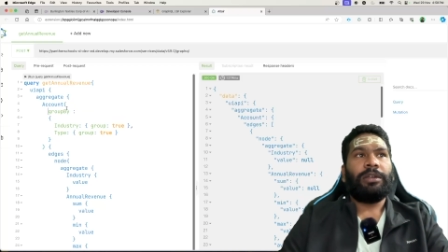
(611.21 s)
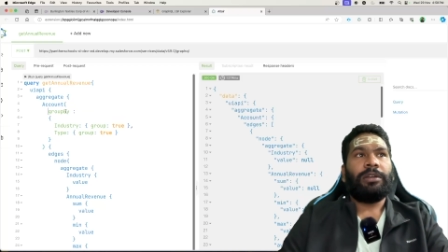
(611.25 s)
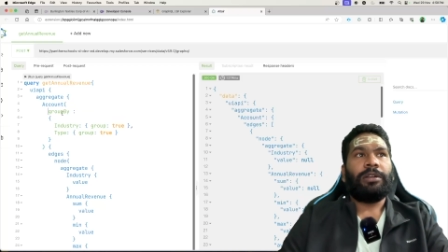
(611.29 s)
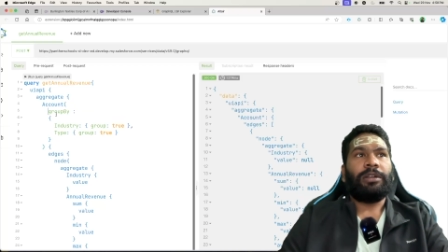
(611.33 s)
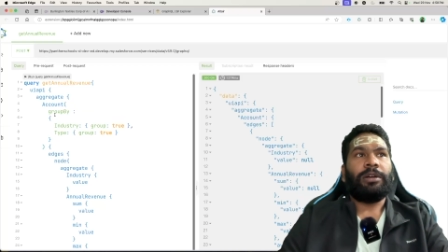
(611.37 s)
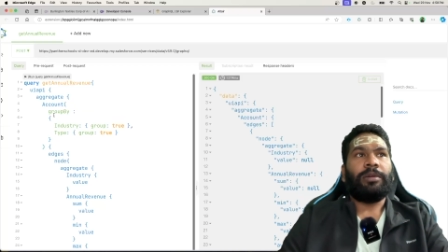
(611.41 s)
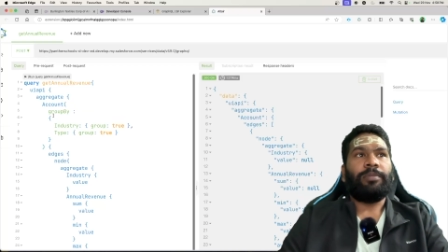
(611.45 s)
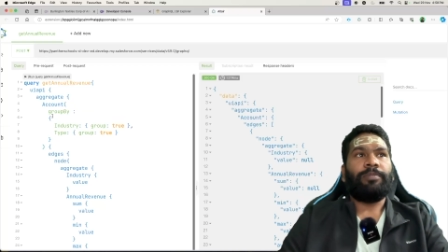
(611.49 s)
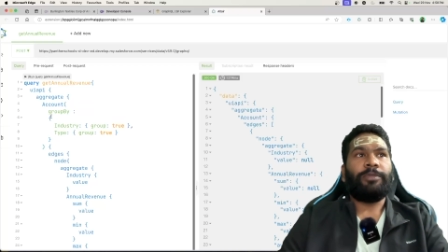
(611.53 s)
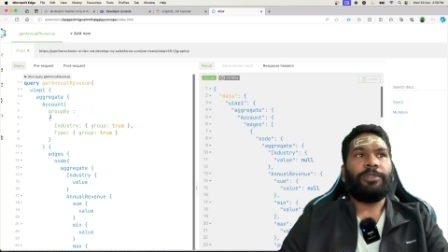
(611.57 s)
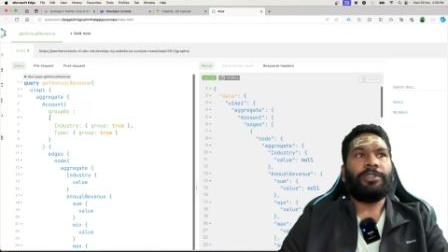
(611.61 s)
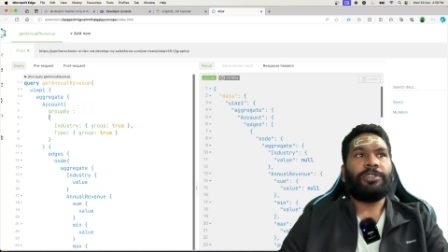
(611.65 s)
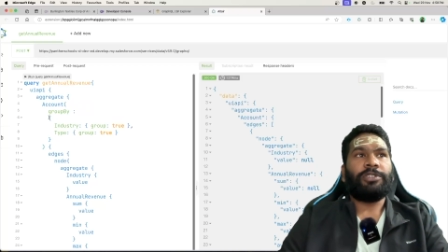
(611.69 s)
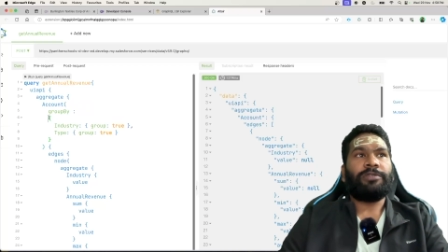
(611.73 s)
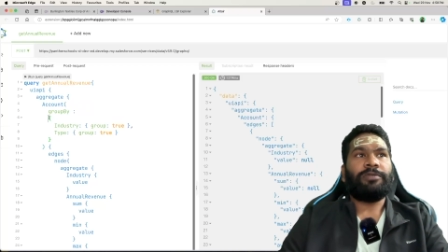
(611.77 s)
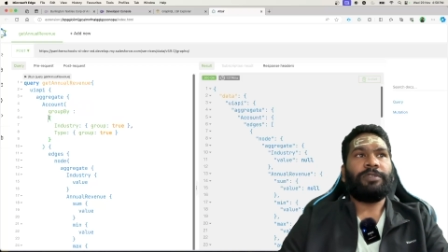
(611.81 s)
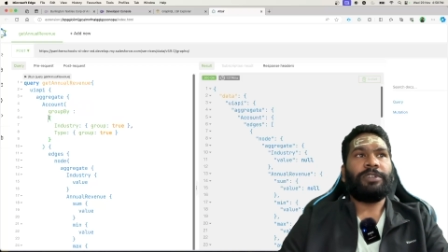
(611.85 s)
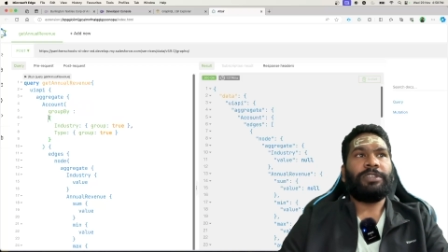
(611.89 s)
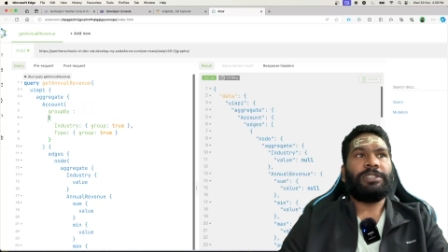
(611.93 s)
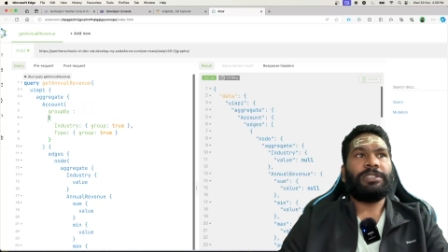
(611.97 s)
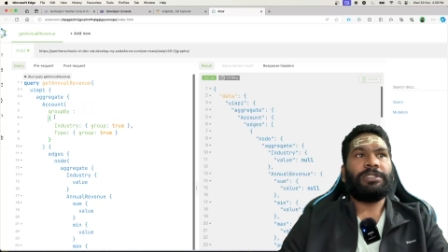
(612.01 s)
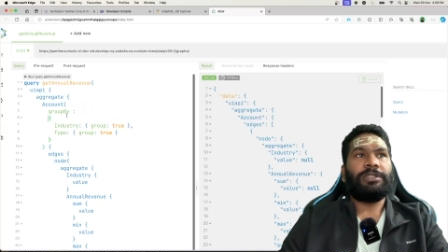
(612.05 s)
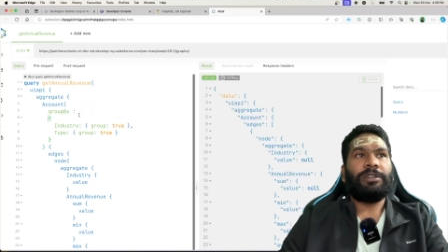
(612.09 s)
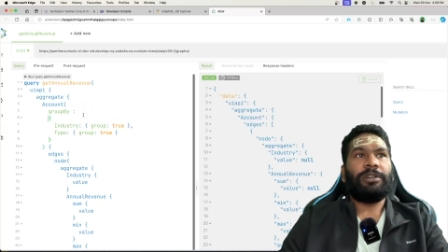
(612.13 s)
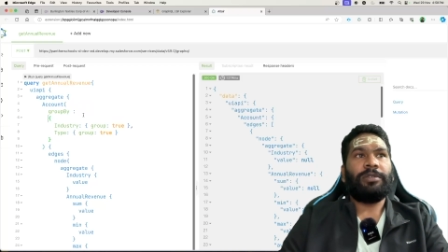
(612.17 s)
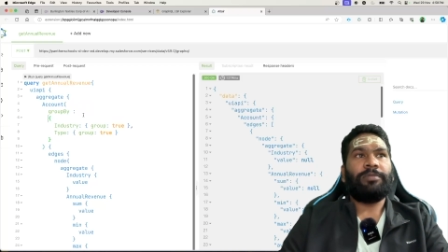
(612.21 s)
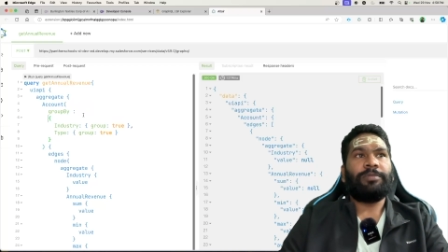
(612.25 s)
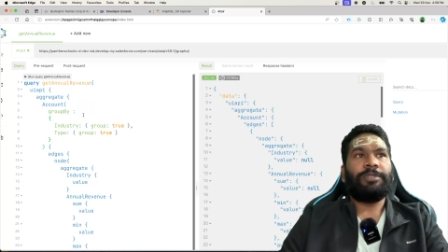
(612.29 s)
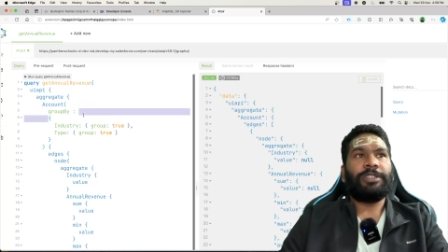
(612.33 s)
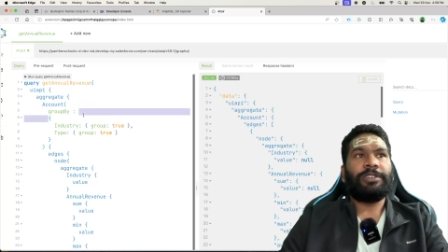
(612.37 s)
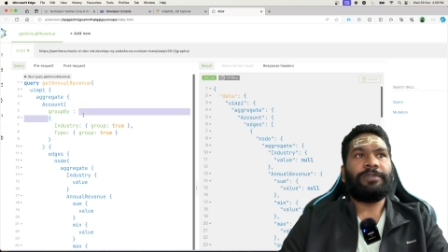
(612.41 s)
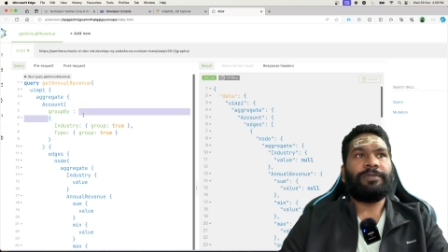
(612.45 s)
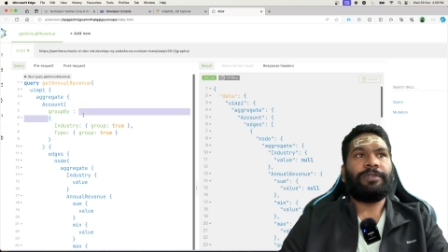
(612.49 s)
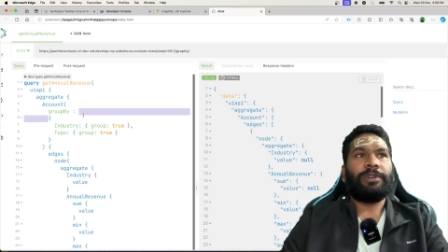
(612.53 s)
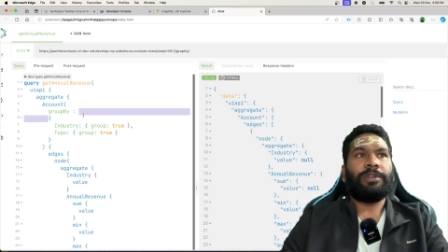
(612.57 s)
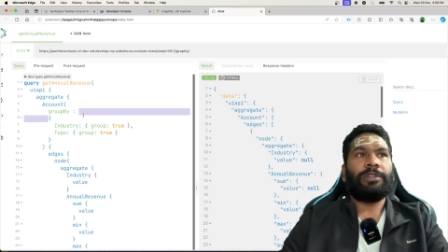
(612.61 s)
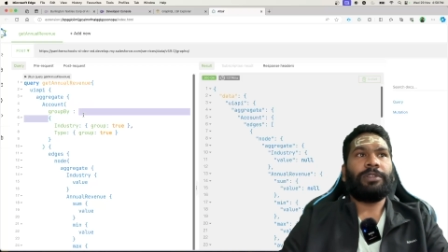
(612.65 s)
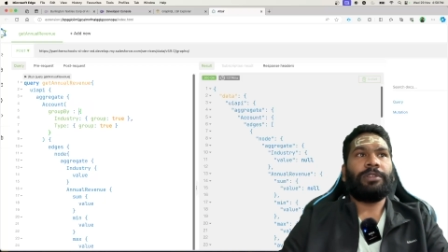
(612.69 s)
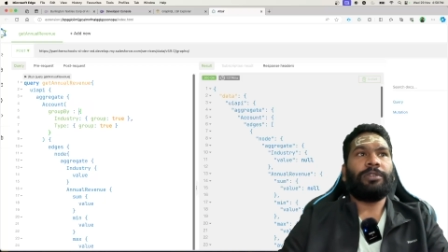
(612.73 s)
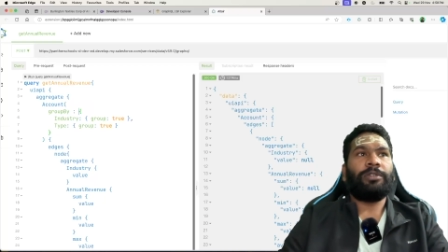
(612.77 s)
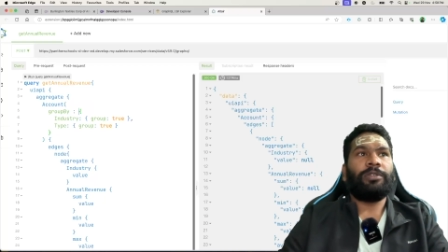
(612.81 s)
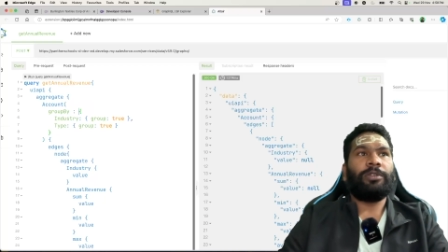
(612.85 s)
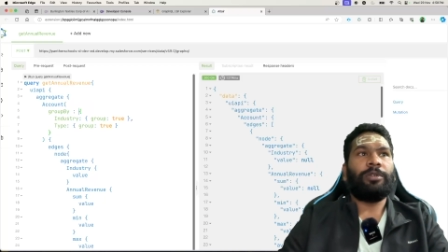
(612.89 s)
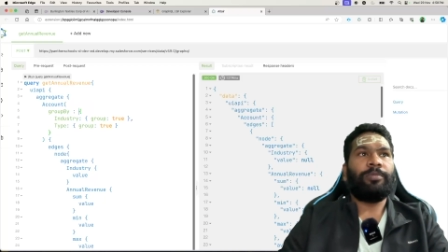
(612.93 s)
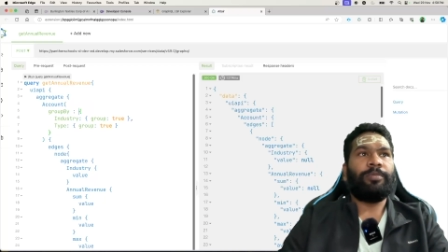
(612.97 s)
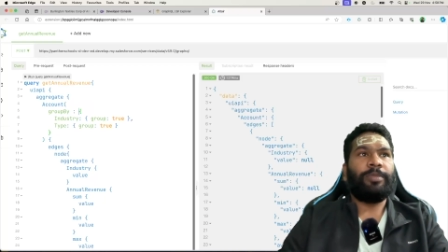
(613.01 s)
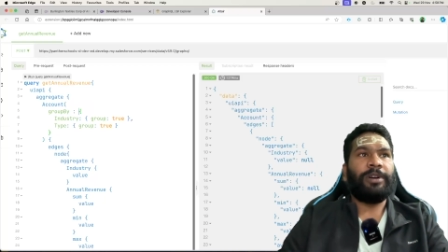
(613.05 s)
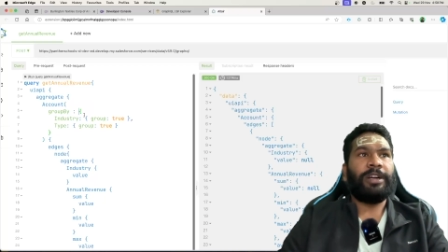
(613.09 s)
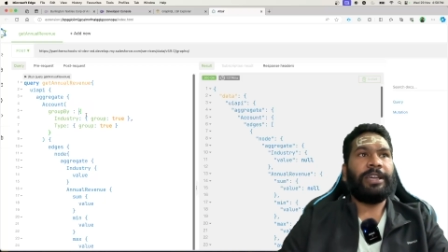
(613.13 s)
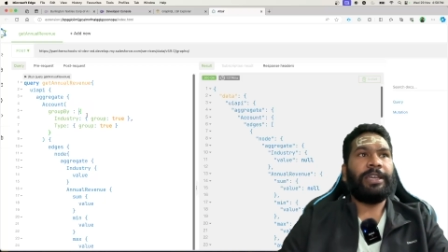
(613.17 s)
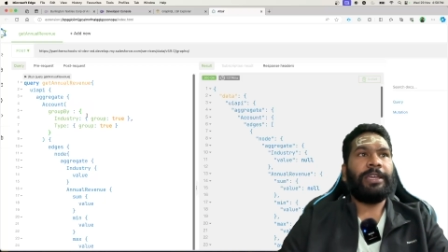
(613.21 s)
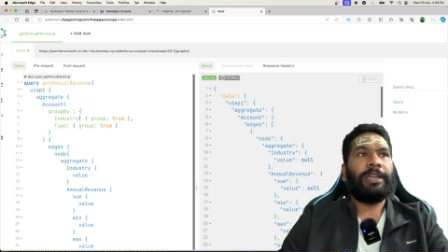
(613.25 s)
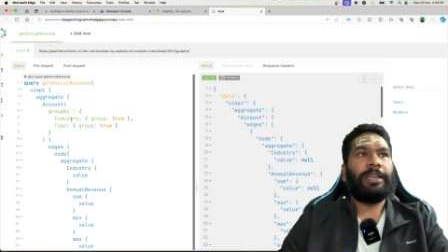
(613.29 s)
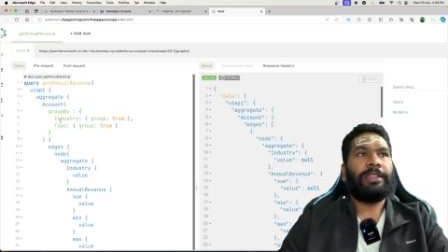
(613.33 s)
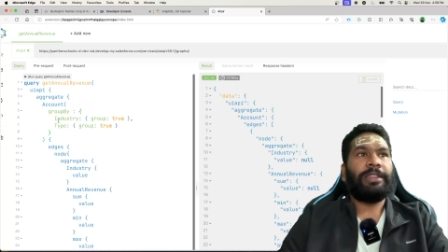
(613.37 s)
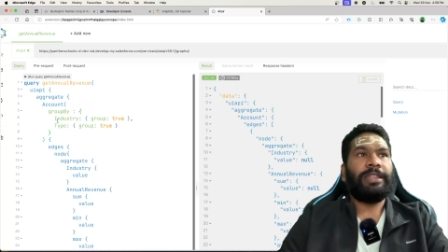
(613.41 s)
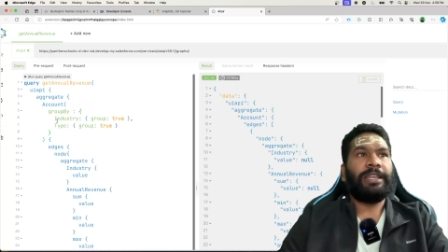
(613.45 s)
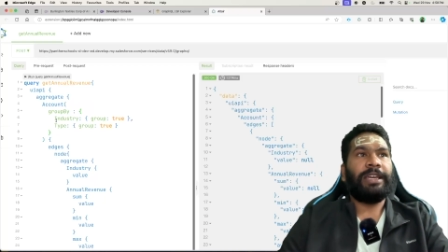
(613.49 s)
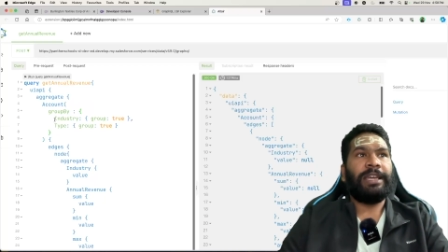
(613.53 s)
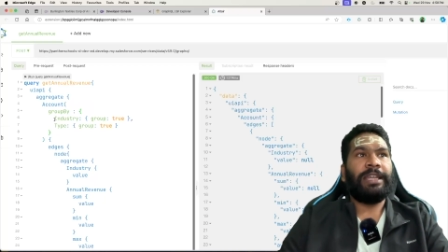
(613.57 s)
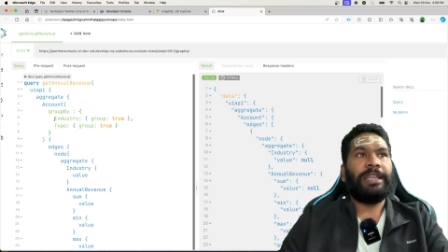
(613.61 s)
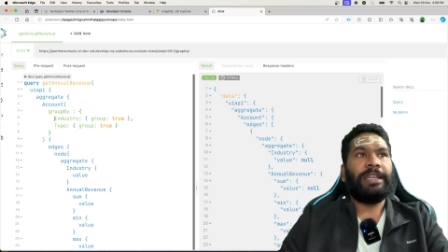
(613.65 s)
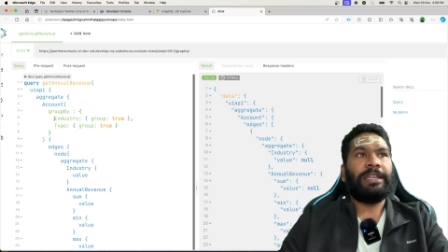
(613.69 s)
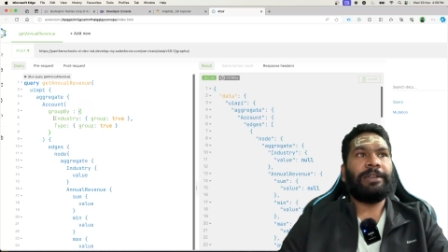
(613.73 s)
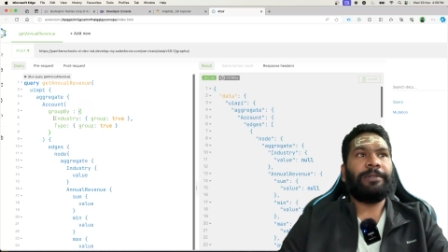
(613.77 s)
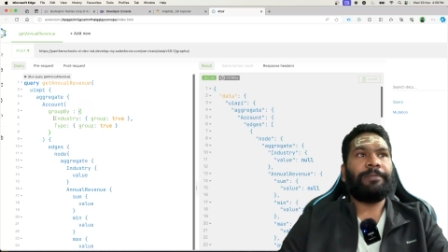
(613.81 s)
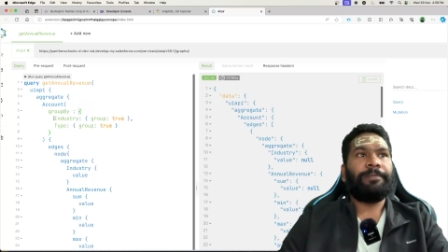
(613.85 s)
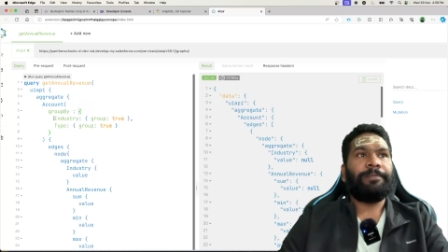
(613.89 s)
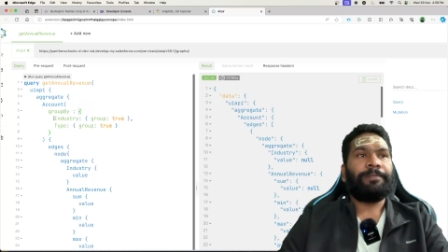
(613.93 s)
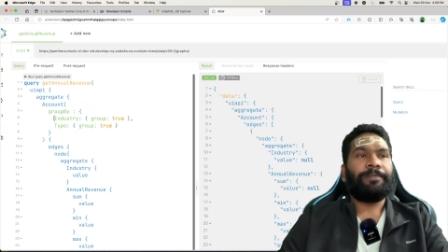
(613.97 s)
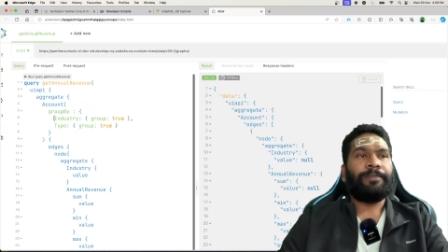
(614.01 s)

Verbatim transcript: topmost one is the object for the group by then